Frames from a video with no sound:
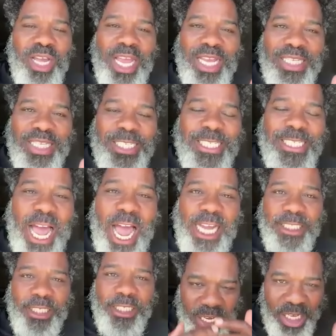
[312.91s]
is
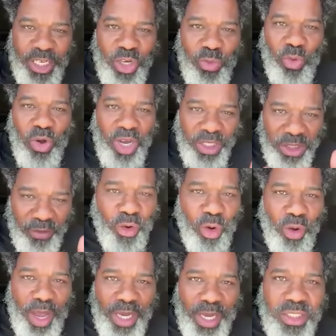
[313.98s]
not anyone's
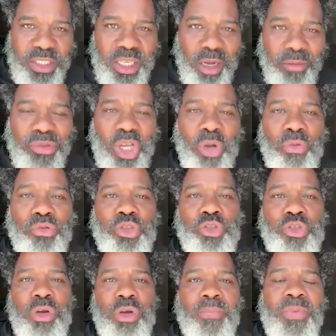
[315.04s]
fault except Donald
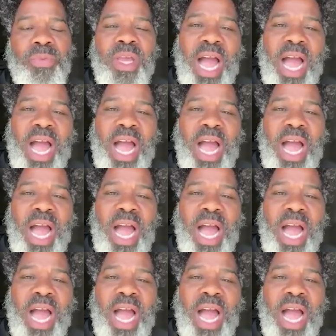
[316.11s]
Trump.